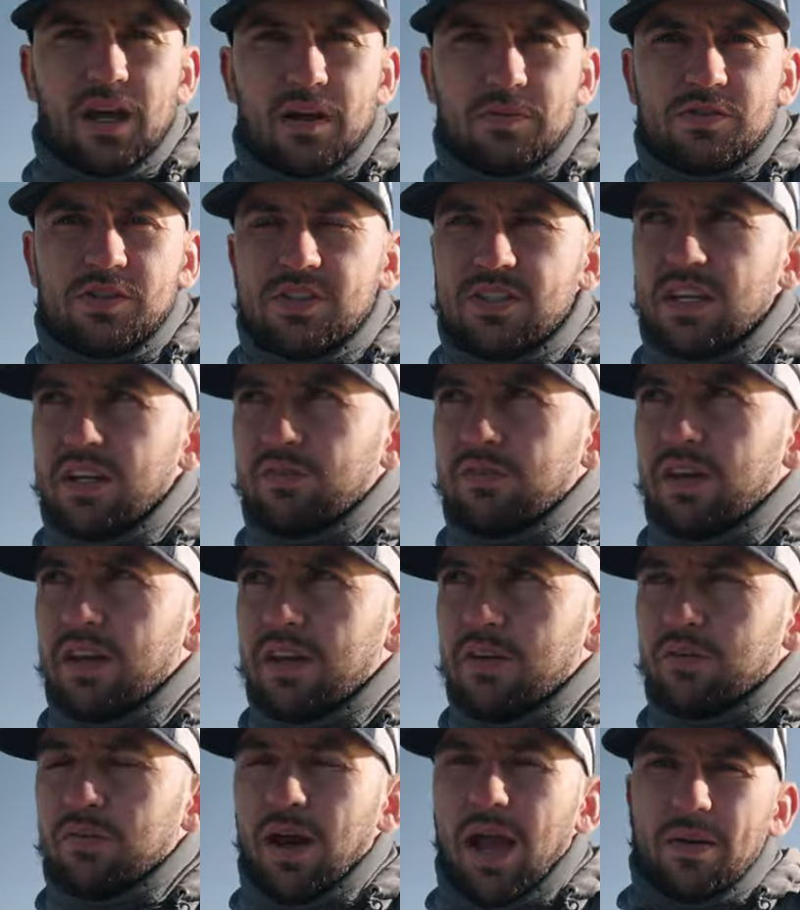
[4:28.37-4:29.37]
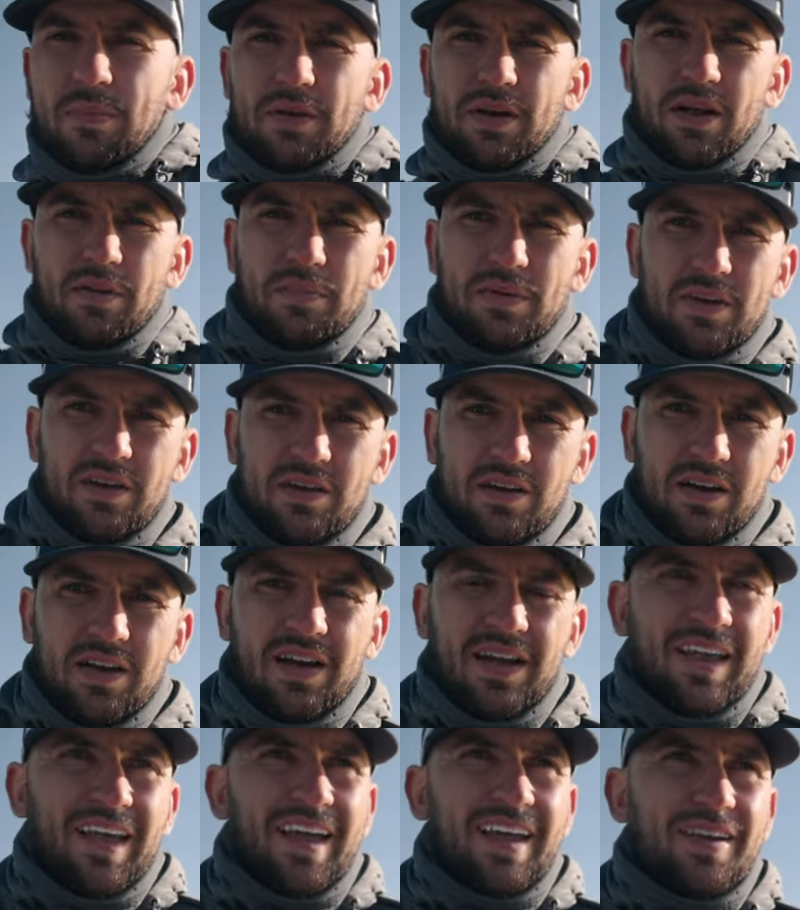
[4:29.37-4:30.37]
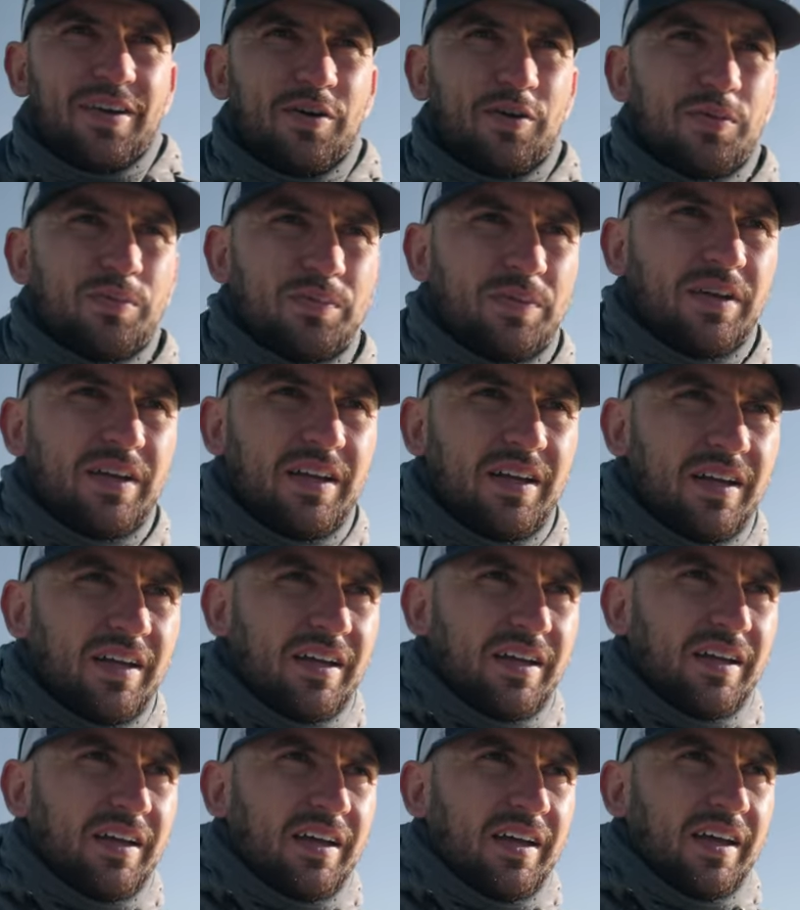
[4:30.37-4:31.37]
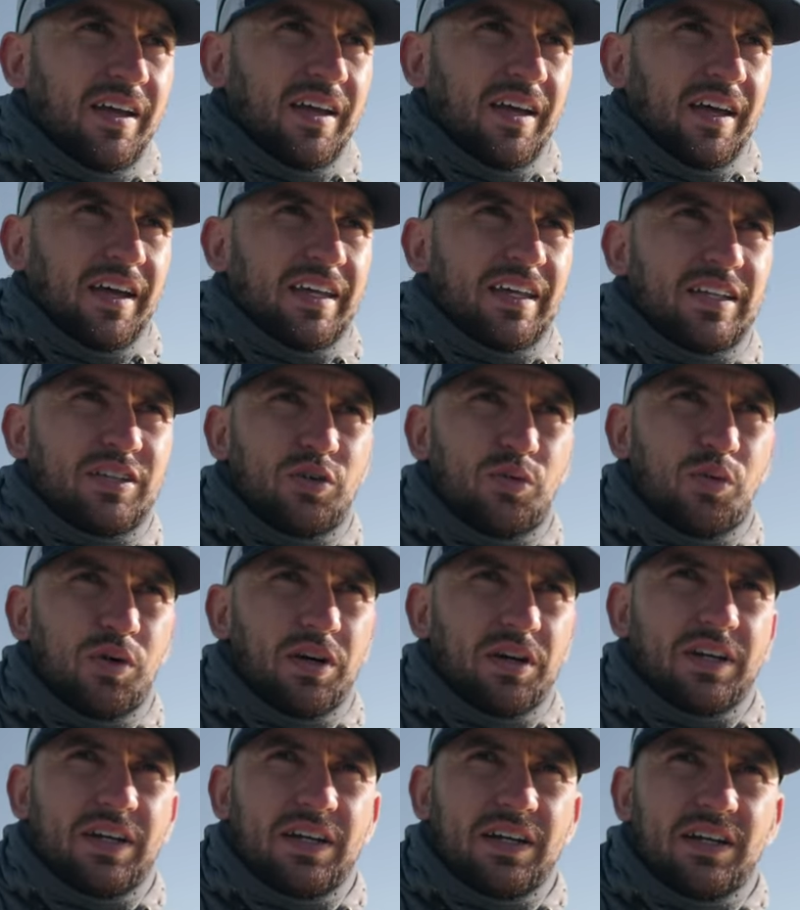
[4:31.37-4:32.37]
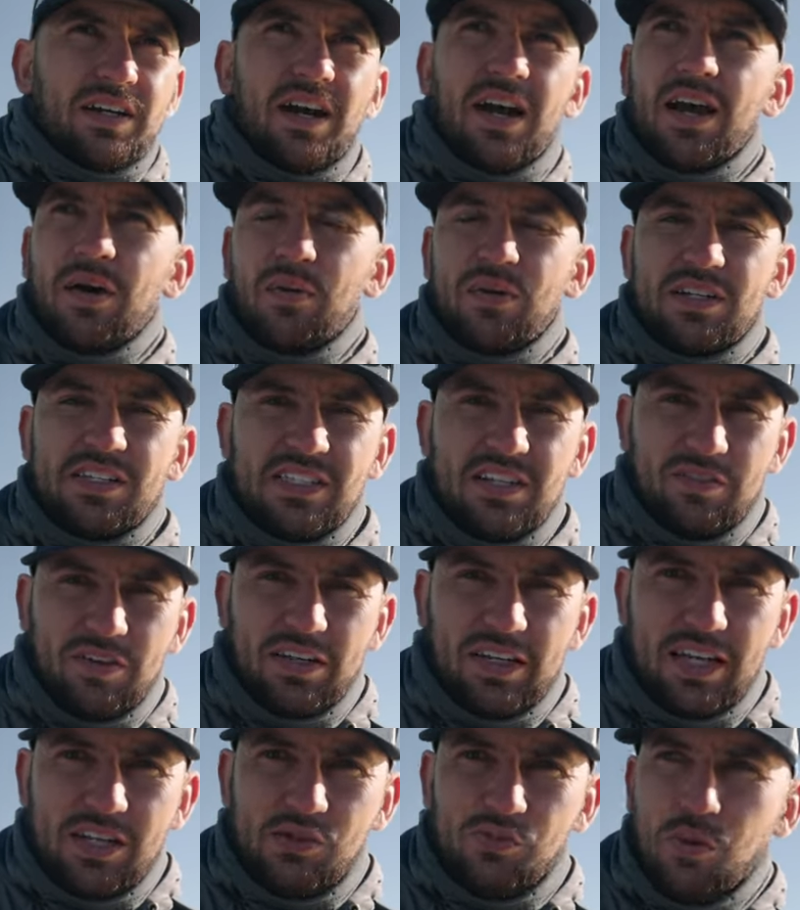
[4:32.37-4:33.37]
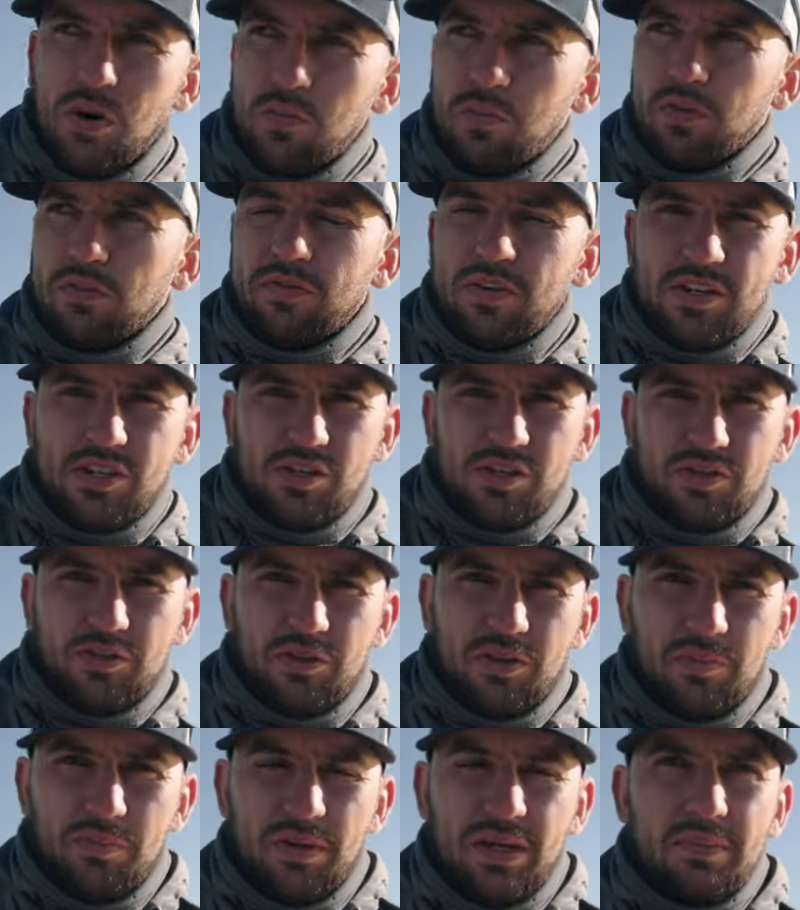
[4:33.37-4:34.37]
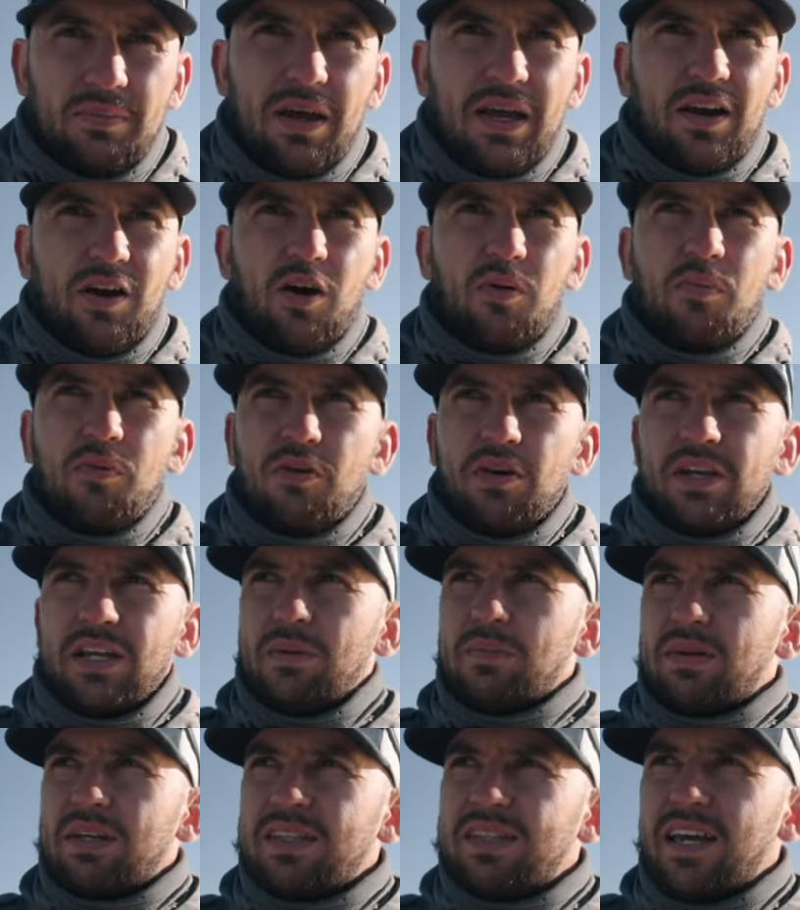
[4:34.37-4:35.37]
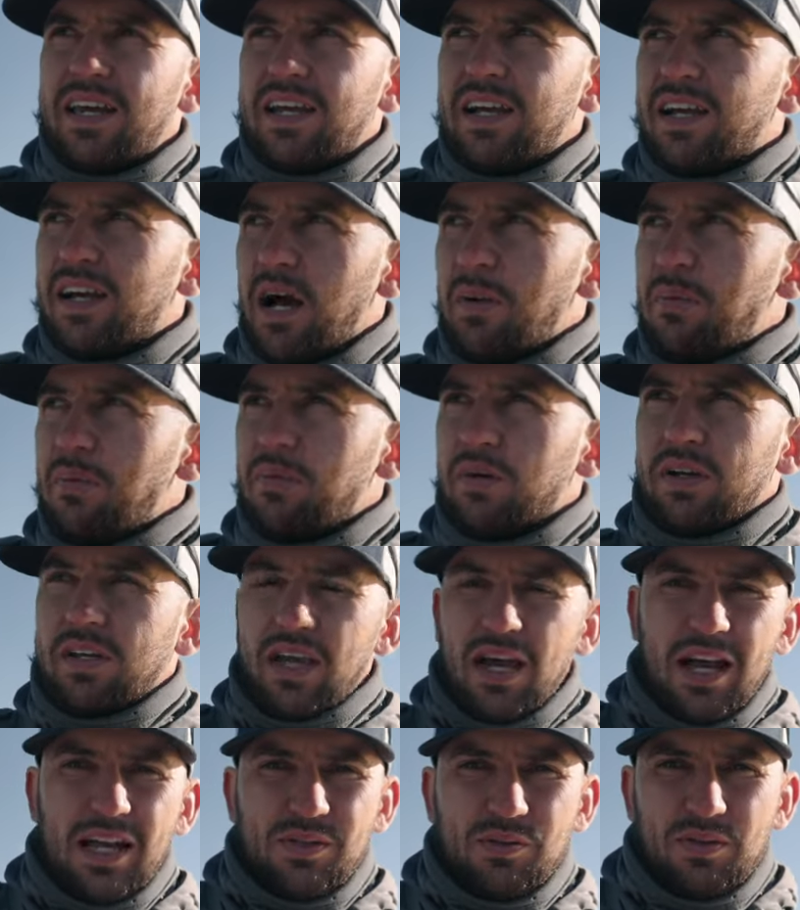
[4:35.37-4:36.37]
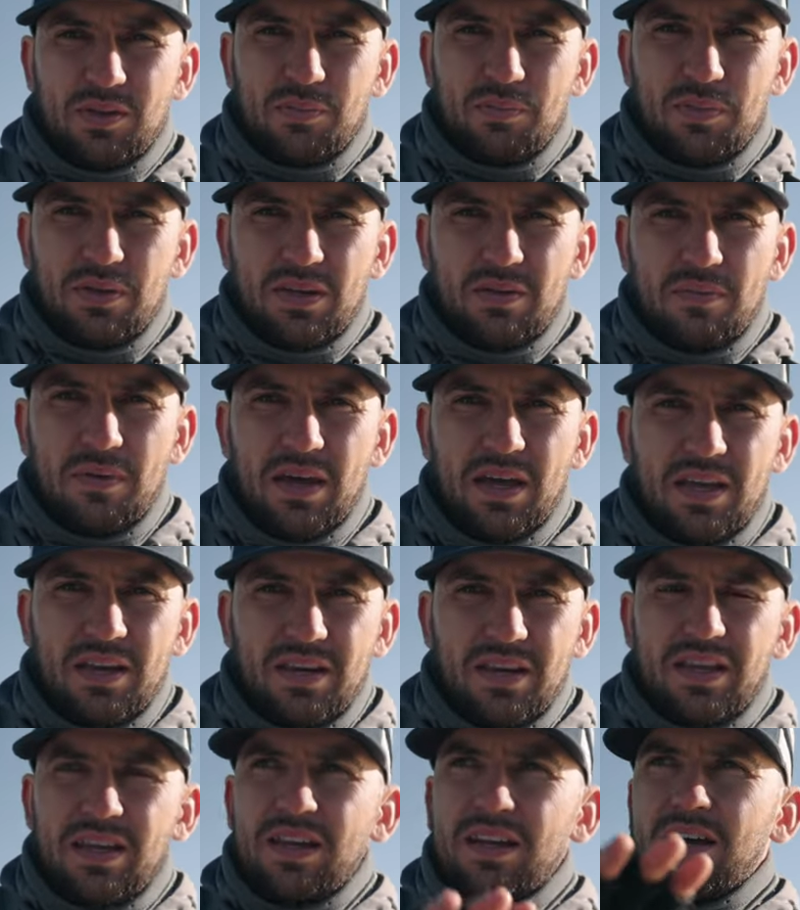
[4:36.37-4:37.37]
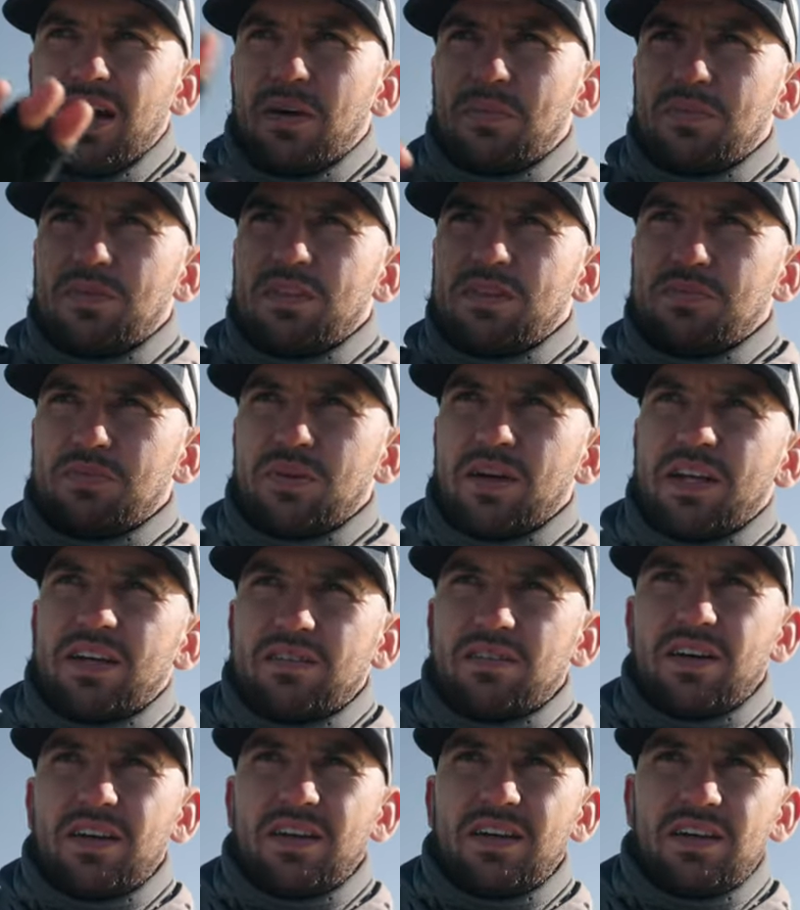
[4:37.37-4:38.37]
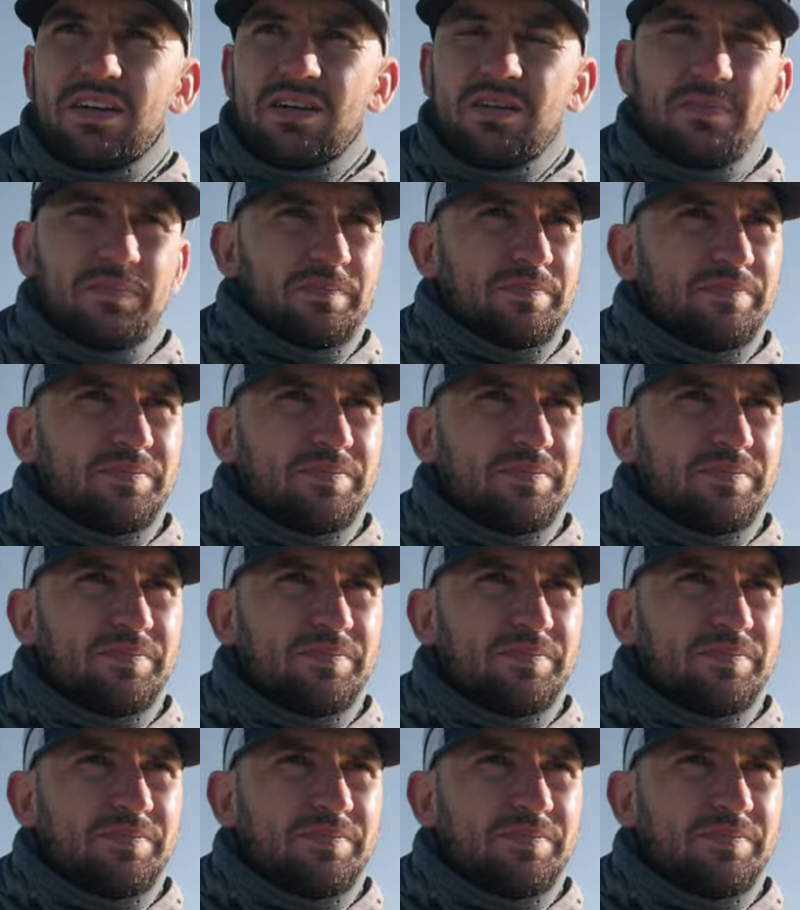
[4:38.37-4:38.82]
I'm just getting ready to wrap it up here. I gotta head home and get to work here. I wanted to see if I could catch one more fish. I was throwing the big bait all morning. I'm gonna take a couple more casts with the big bait up in this break right here.